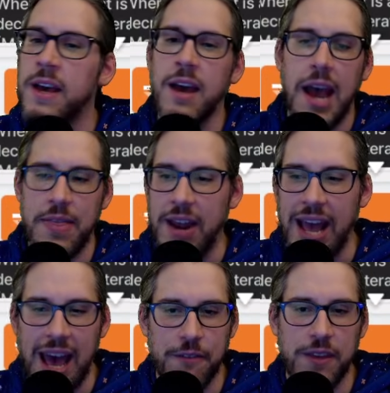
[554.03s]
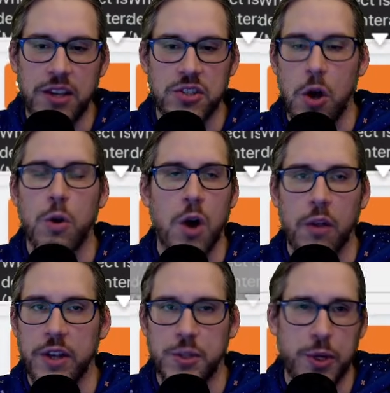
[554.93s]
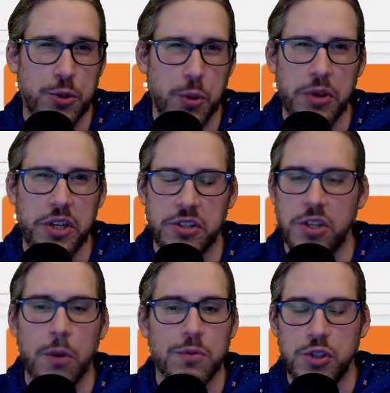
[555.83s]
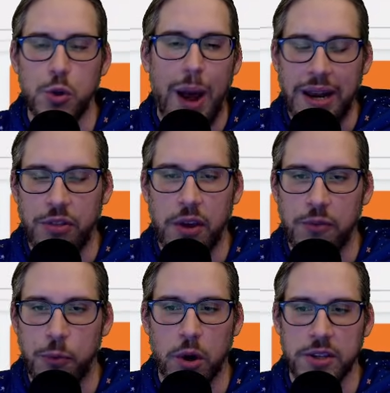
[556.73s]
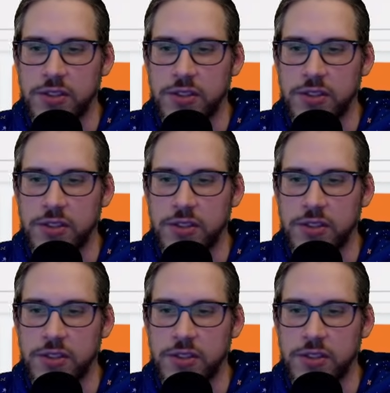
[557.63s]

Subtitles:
And then I have the Assault Gauntlets, which really just don't do anything for us.